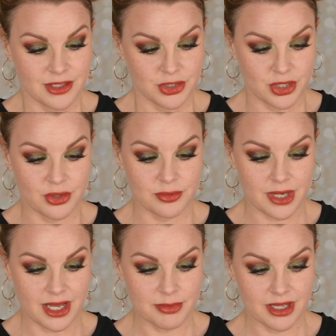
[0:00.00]
You know,
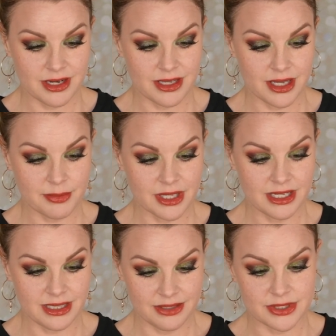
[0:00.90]
I'm
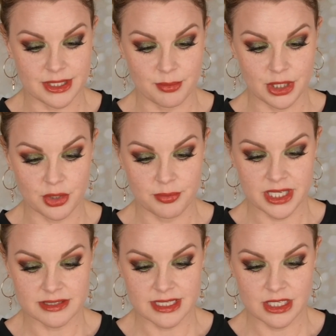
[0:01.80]
gonna leave it down below
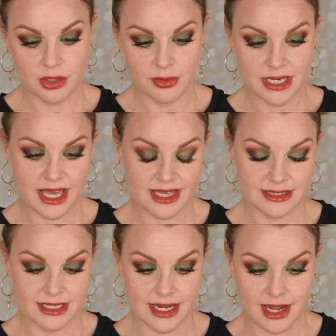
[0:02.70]
because I know it
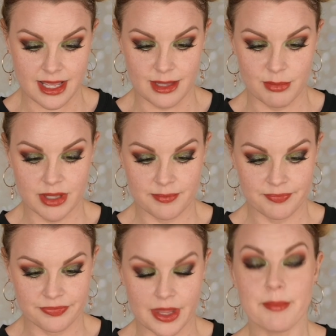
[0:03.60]
has a name.
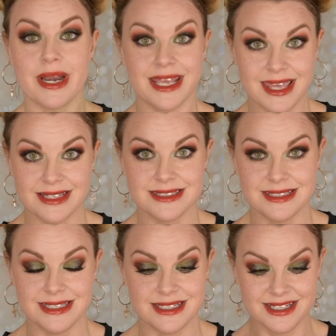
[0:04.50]
but I can't
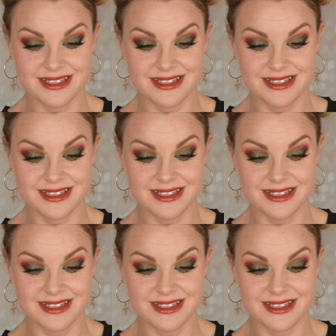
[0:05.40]
see it.